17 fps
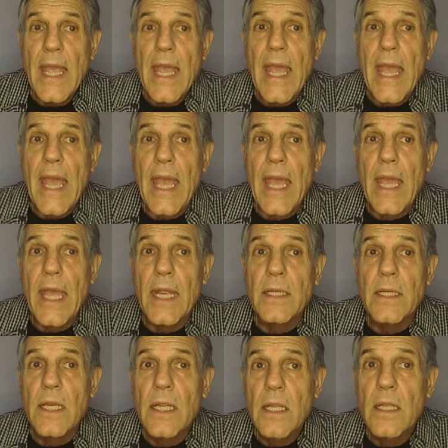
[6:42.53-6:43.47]

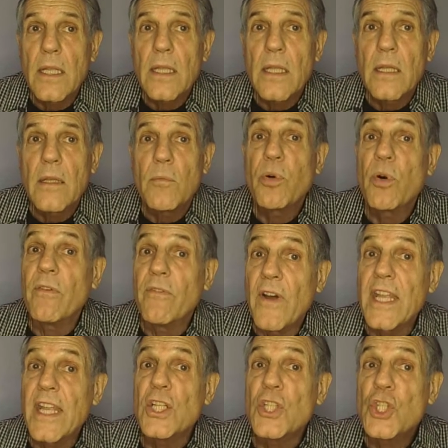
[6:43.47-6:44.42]
and
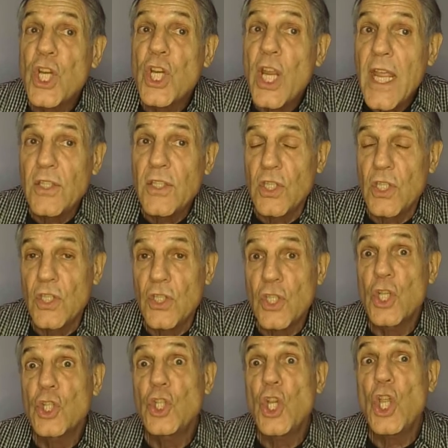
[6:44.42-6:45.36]
provided chances
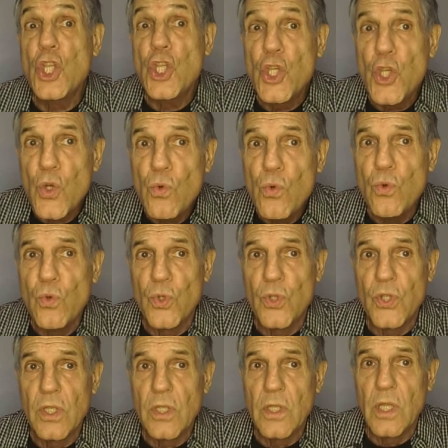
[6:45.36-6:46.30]
to
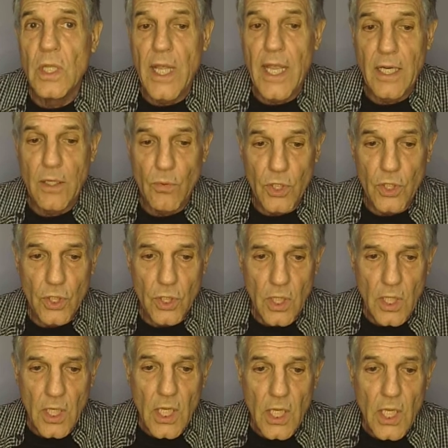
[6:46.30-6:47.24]
use the language.
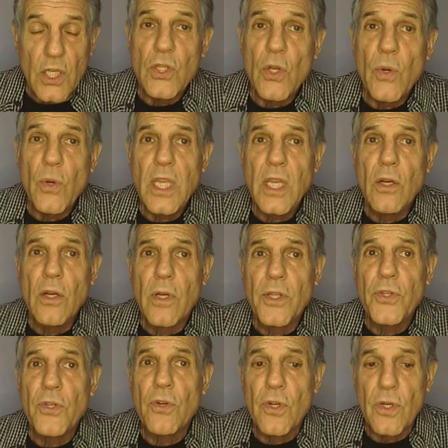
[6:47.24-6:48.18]
So here
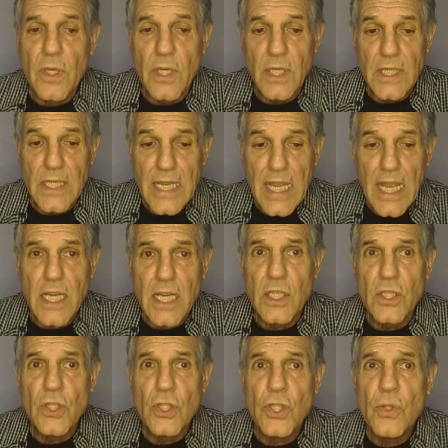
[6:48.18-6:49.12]
under
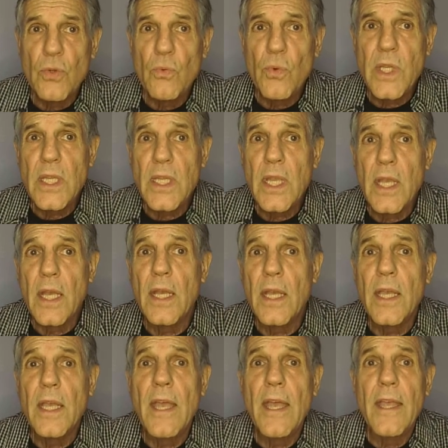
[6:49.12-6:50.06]
Engage, we
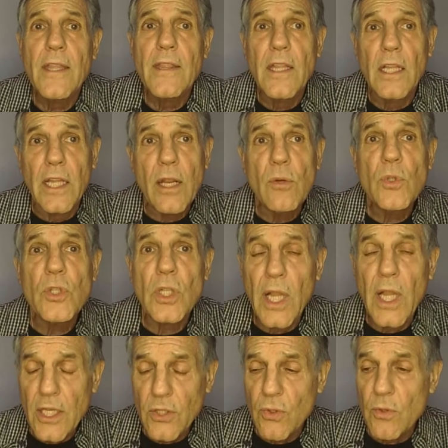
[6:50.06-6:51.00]
in the language
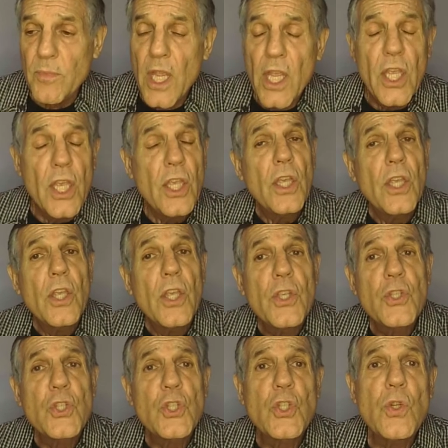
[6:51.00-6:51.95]
classroom,
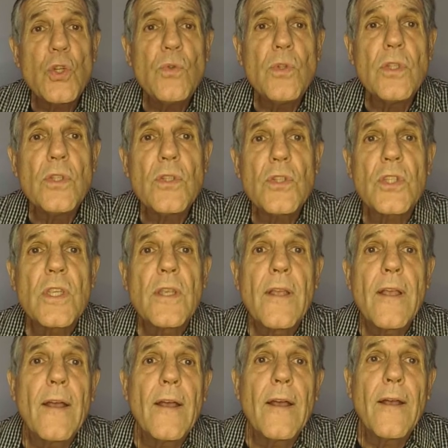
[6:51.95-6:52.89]
students
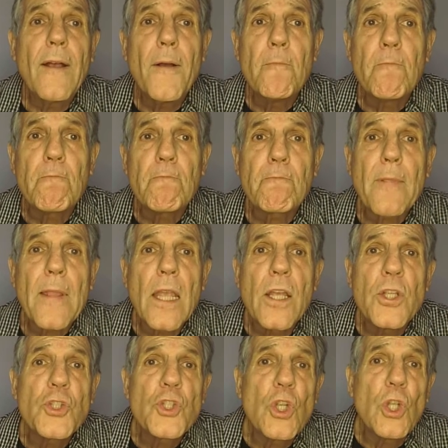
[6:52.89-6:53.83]

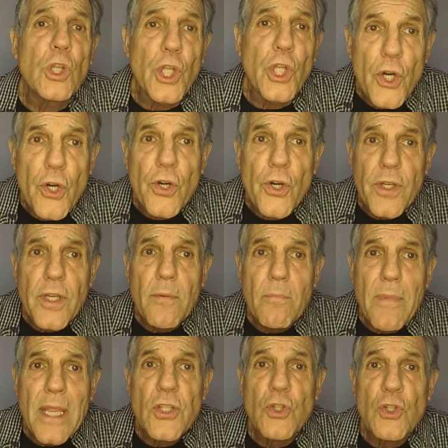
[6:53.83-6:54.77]
to learn, it
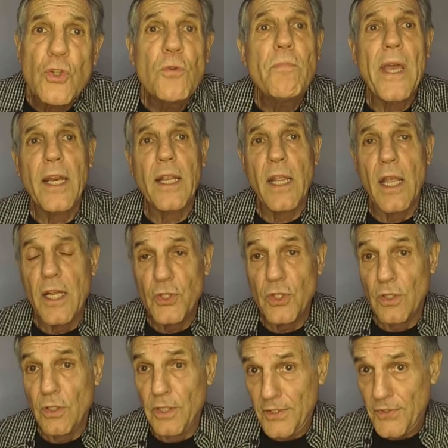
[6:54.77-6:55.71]
makes good
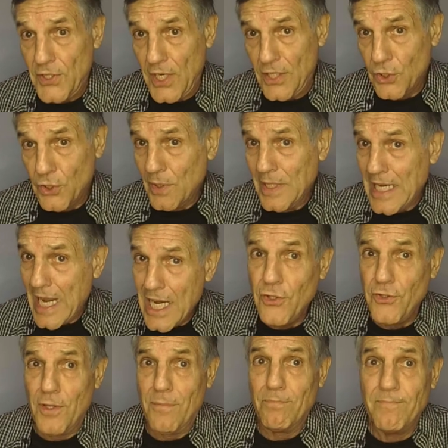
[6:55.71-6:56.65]
pedagogical sense to engage
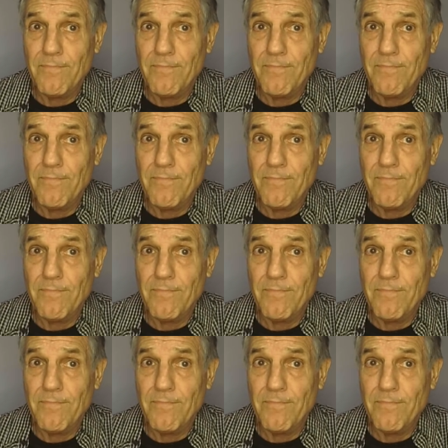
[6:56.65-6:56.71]
them.